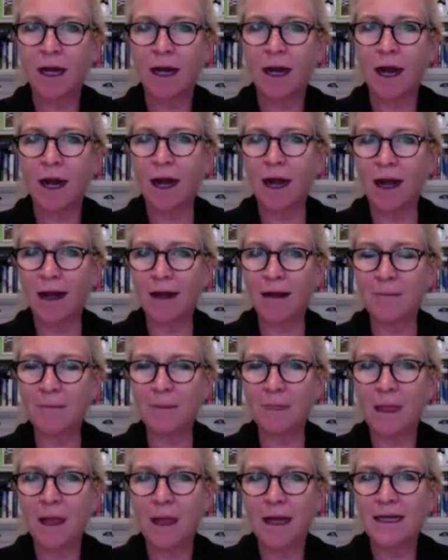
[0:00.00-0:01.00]
Um,
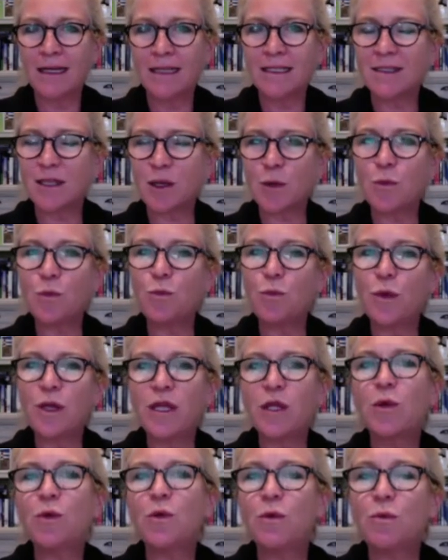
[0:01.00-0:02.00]
so were
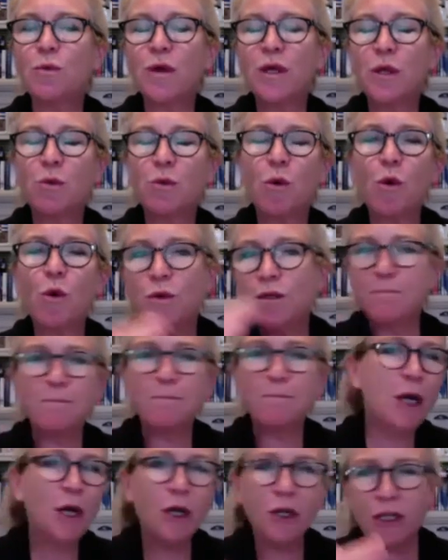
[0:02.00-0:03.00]
you were you always
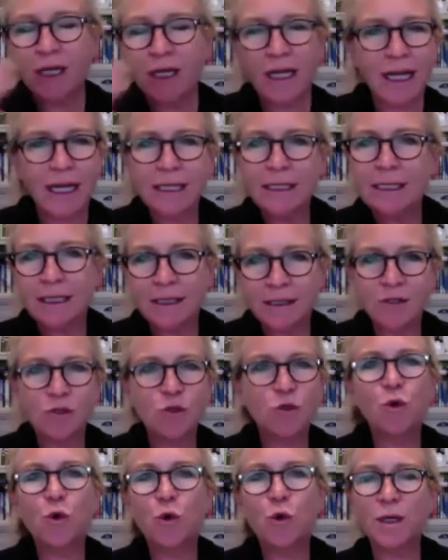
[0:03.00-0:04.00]
percolating
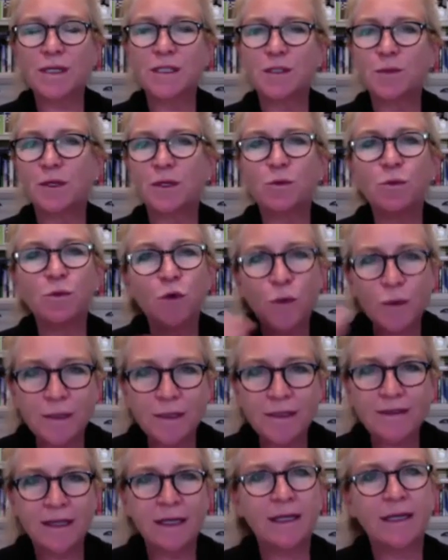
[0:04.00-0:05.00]
stories? Were you always
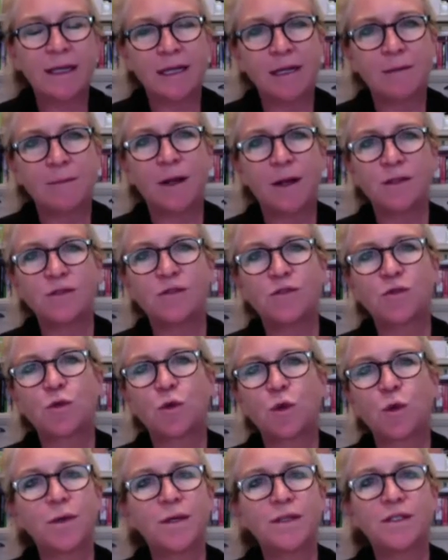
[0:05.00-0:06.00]
thinking about
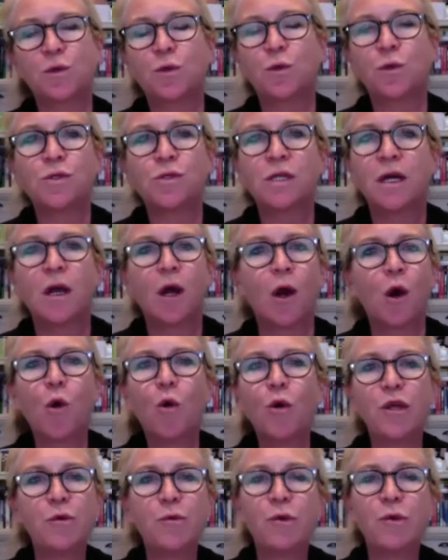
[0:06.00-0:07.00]
stories, or or
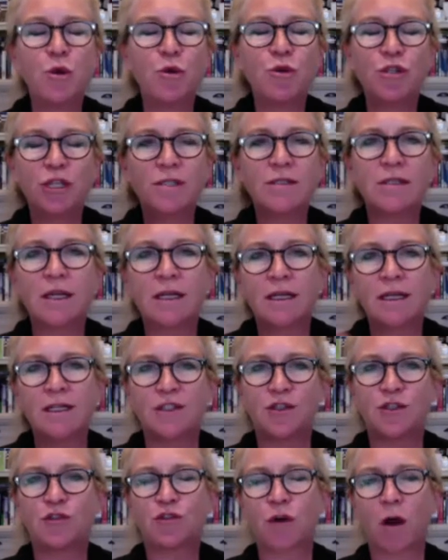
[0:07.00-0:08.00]
were you just suddenly
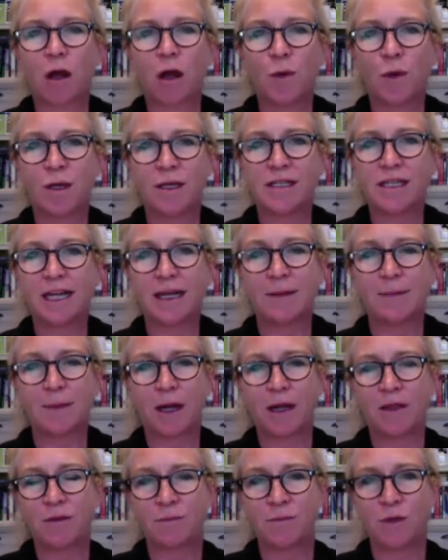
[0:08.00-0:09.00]
struck one day by
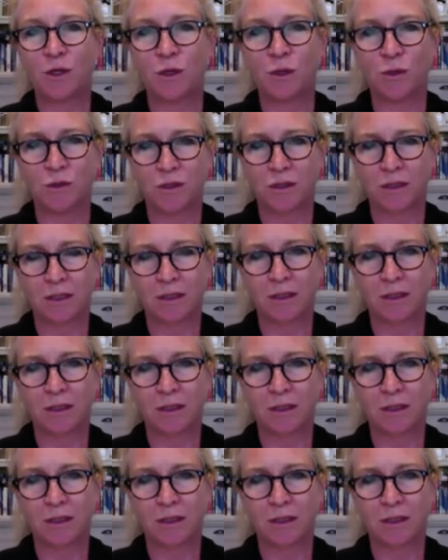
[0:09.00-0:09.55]
the muse?